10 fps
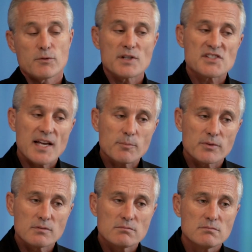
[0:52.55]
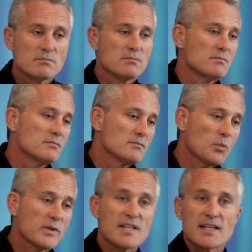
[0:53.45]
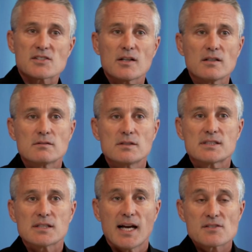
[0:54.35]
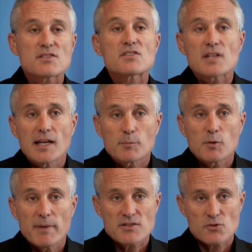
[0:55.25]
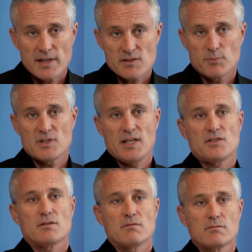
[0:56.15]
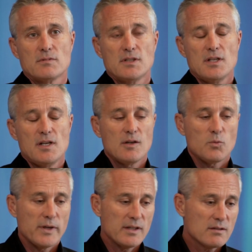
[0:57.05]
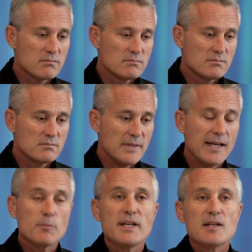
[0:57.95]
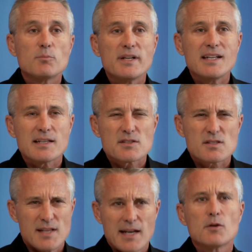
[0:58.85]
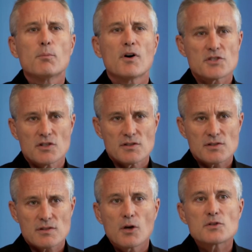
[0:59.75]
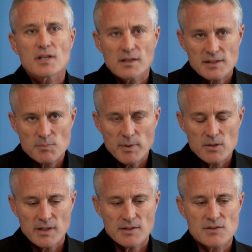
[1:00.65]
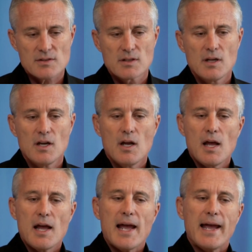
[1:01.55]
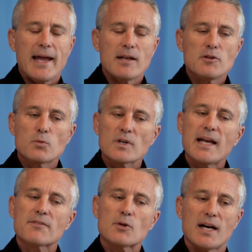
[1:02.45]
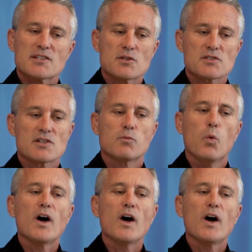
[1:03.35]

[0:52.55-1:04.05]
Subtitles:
For example, with Tesla, it's unsustainable mass transportation. With Airbnb, it's that homogeneous hotel experience. And you really have to ask yourself,